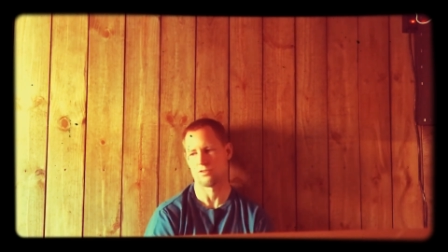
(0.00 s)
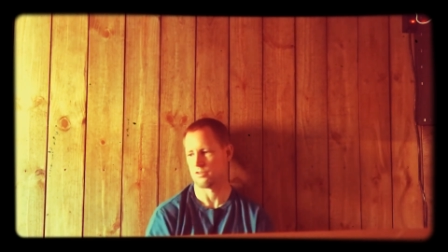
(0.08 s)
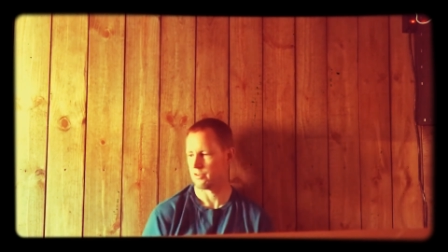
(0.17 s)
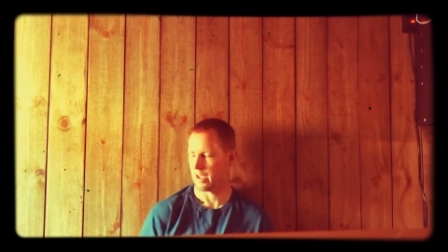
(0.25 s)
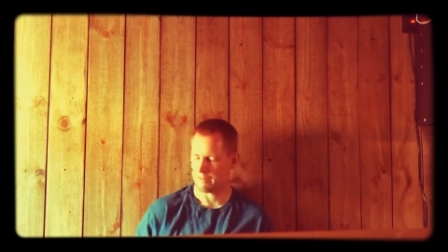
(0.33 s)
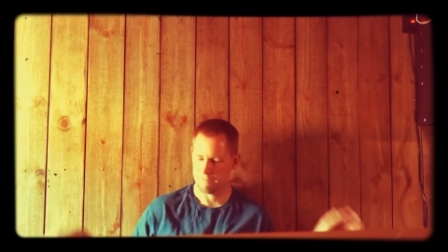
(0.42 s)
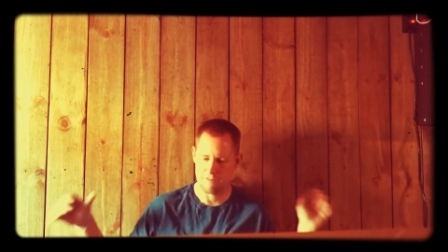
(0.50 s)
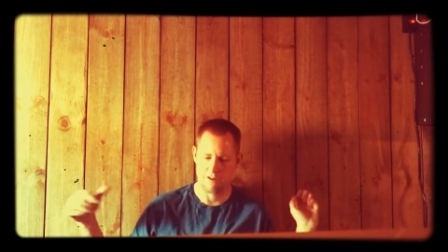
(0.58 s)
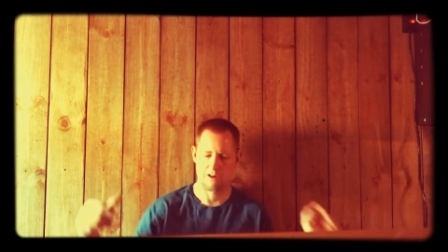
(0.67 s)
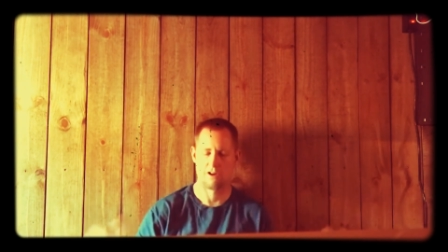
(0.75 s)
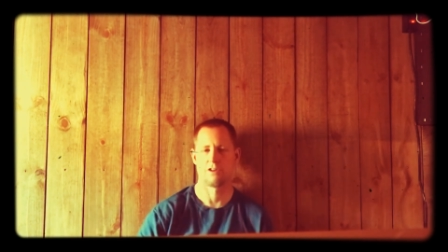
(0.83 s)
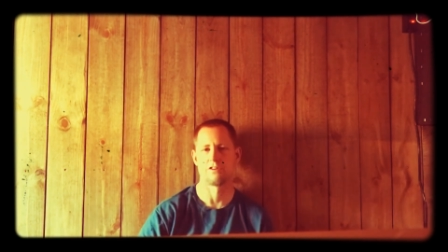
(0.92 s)
I could fit it
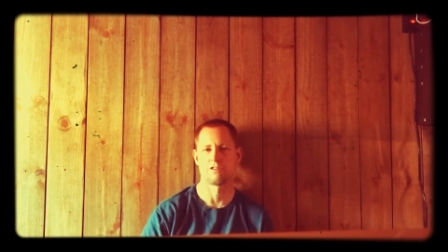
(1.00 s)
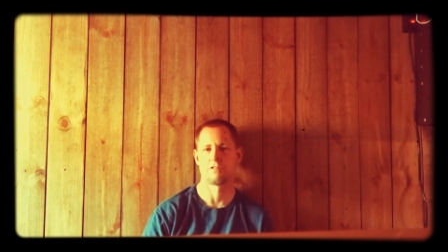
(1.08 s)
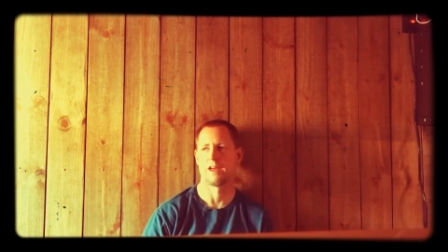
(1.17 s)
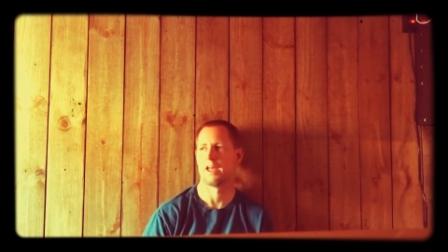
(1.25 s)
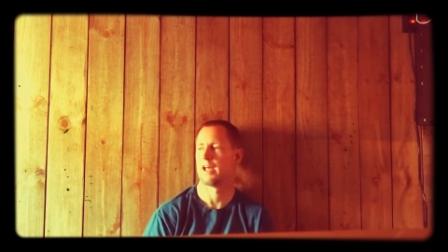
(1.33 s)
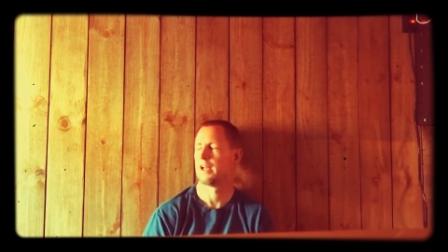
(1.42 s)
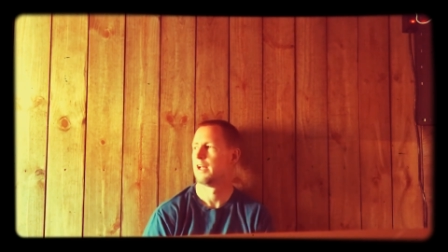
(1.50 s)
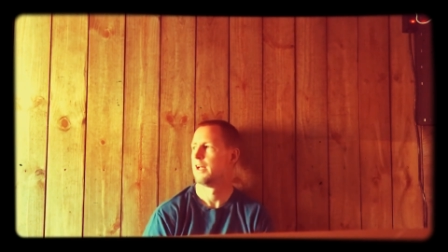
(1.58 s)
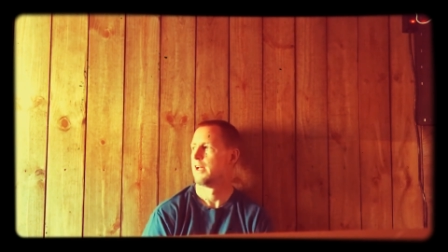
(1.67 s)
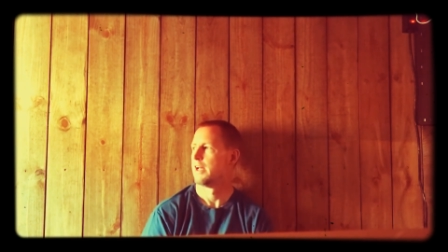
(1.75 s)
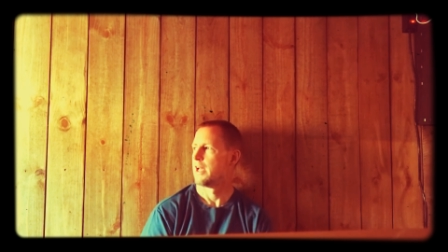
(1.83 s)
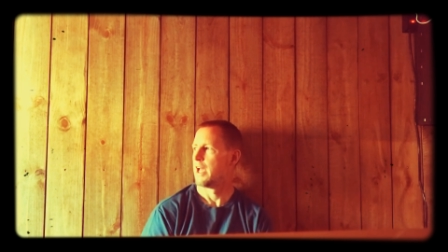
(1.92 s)
all in this van,
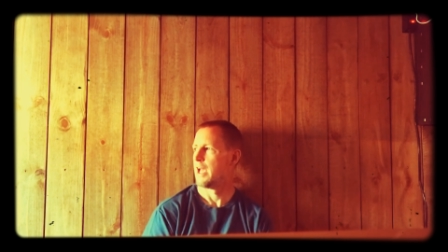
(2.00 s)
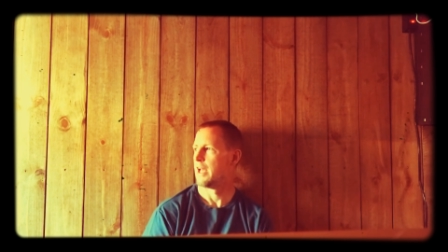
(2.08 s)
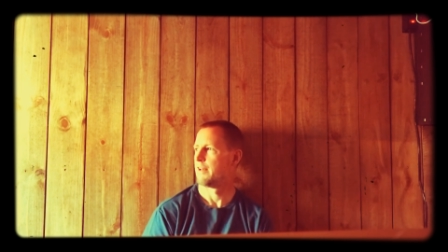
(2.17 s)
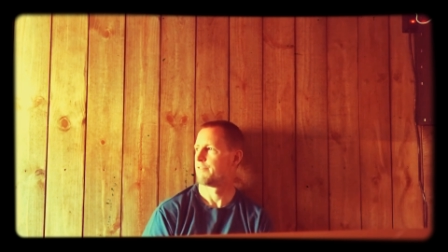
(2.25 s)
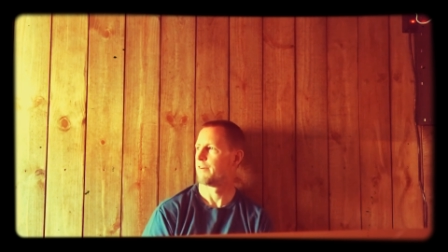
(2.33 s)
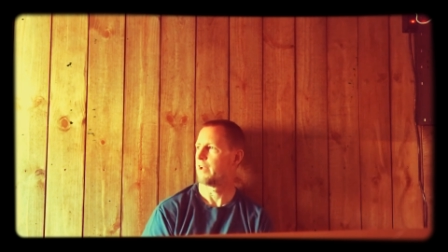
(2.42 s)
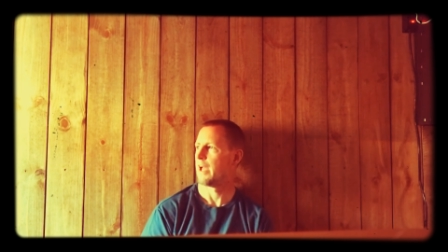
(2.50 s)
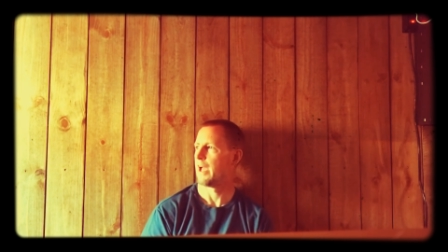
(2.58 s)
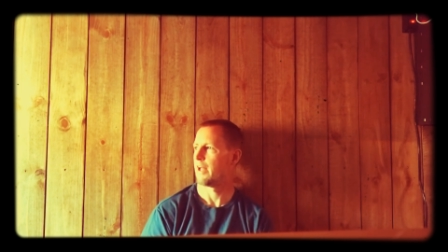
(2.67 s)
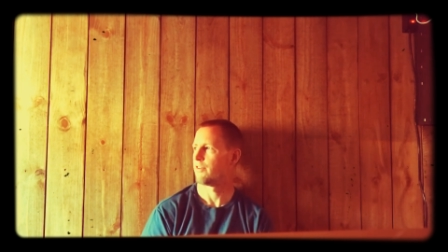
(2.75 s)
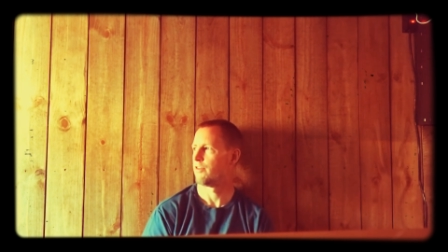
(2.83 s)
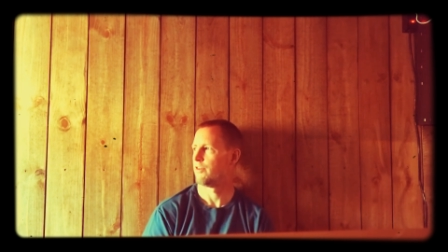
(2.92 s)
and if we
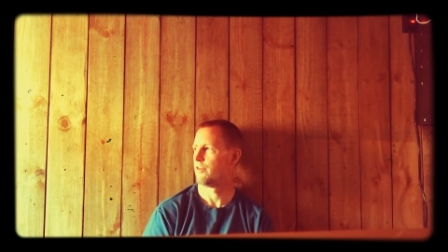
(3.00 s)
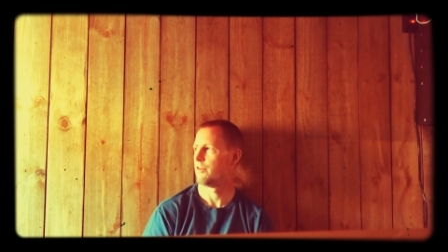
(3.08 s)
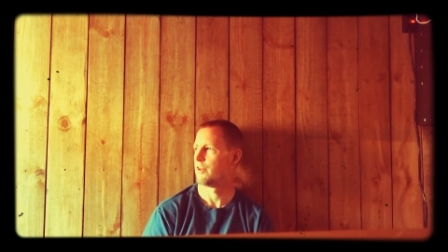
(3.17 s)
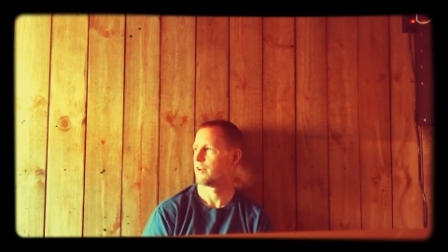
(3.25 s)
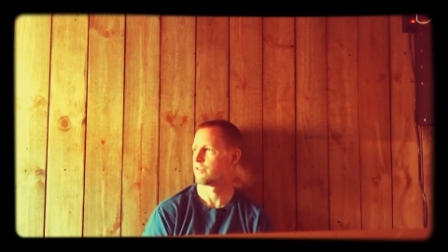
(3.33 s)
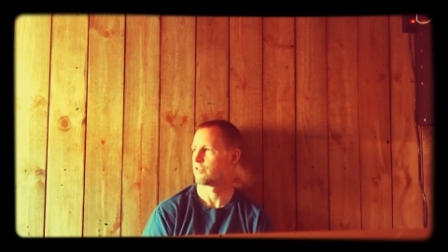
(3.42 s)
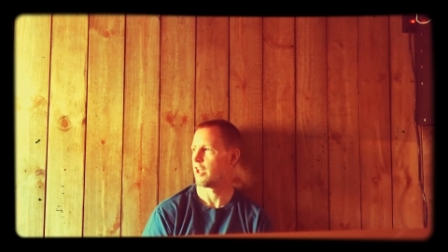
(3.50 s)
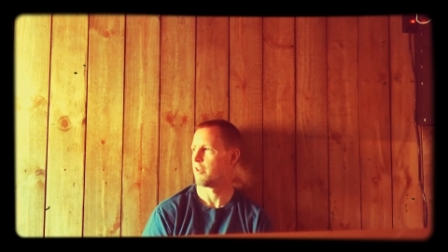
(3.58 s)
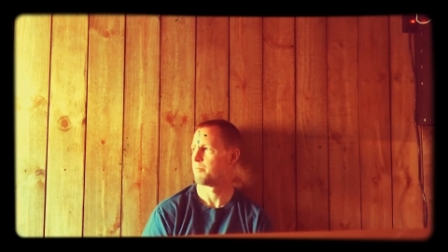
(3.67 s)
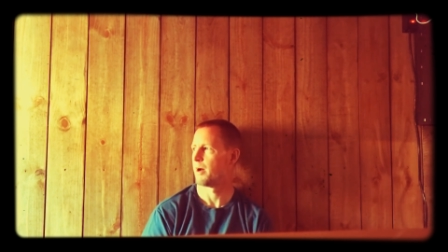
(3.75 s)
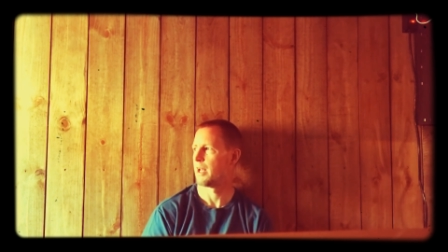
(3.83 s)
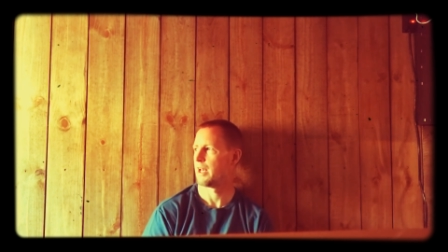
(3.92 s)
had to, you know, save
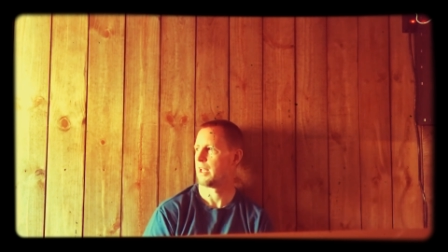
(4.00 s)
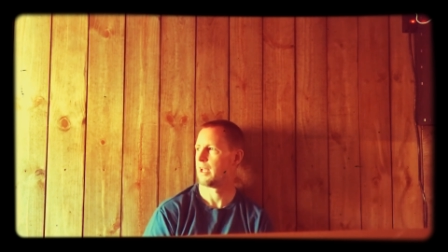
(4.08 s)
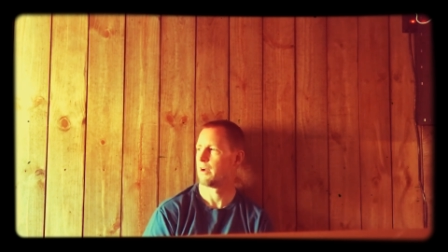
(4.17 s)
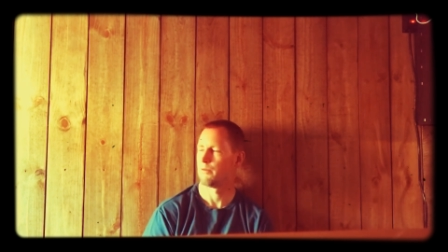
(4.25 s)
money,